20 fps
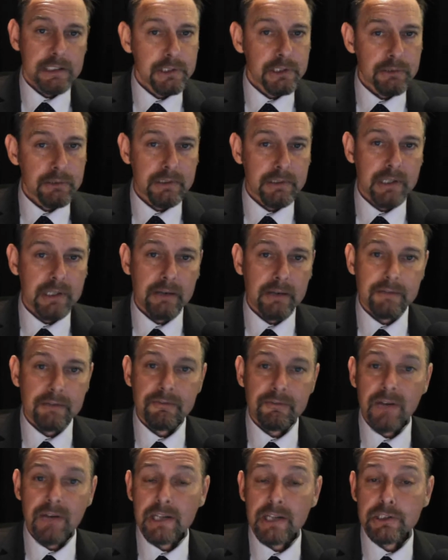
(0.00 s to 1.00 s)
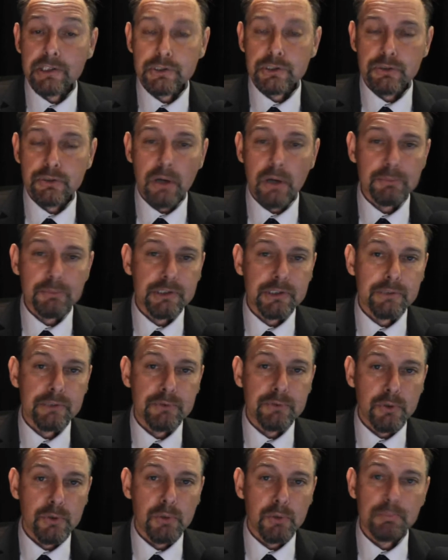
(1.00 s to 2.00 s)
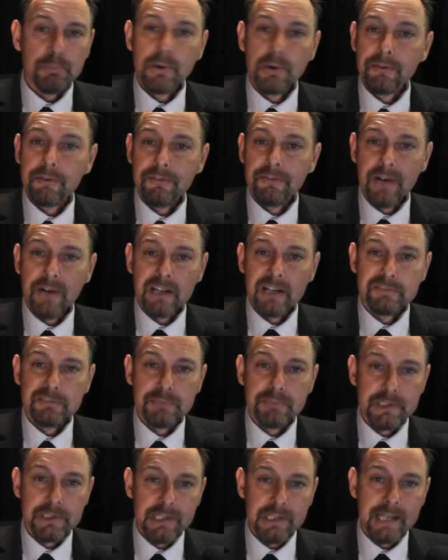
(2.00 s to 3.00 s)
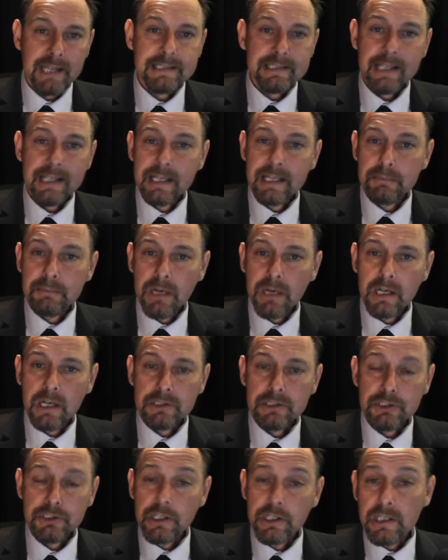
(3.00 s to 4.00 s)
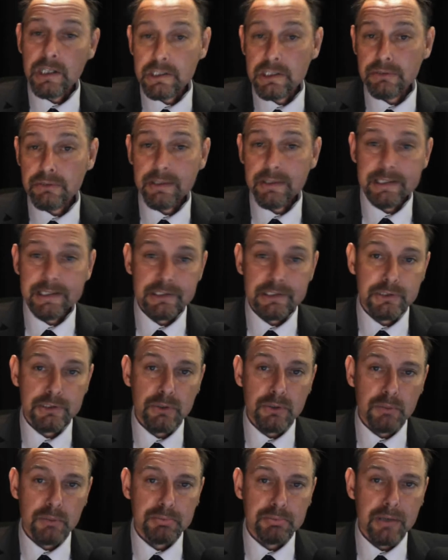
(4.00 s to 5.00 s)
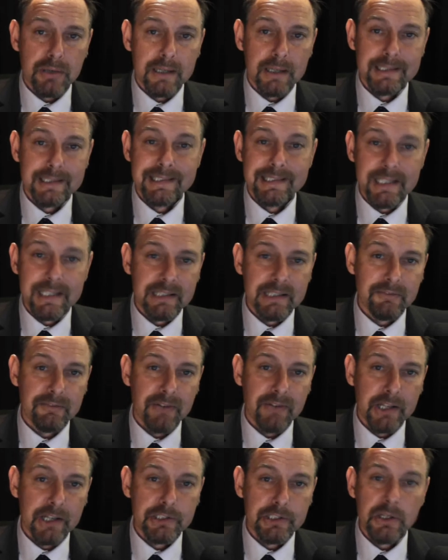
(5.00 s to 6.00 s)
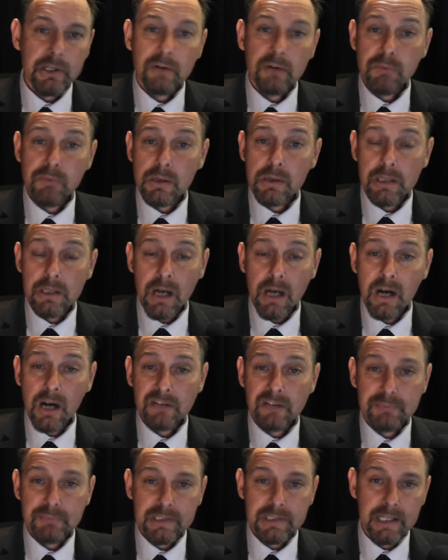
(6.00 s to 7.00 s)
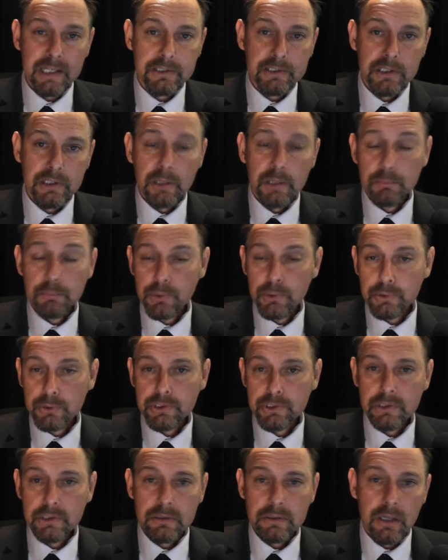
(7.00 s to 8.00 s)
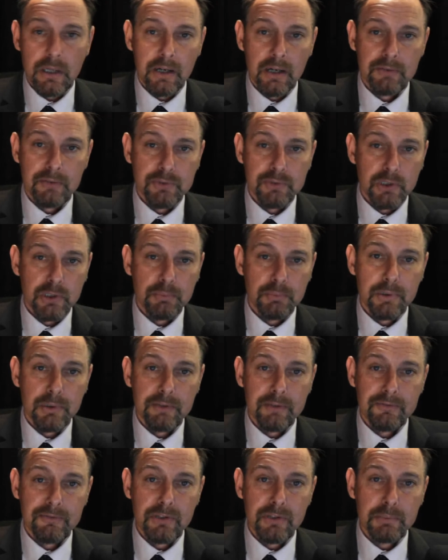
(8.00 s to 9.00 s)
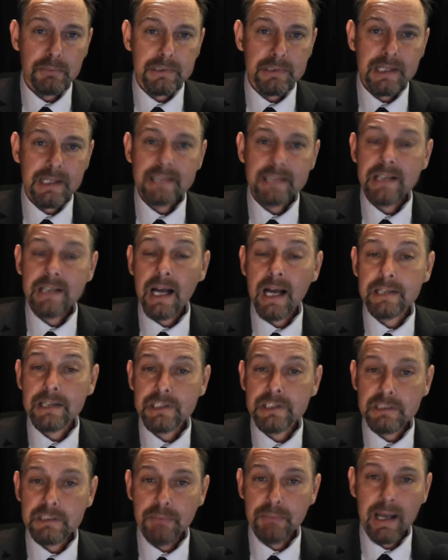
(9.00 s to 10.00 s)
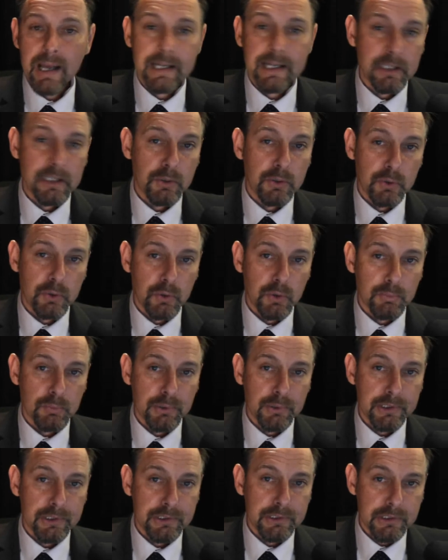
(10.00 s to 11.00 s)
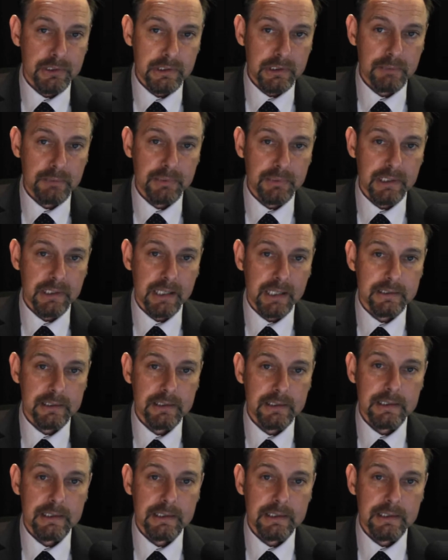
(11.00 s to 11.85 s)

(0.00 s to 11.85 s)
Eurozone inflation dropped to 0.5% in March, and Greece saw price disinflation of 1.5%, Portugal of 0.4%, and Spain 0.2%.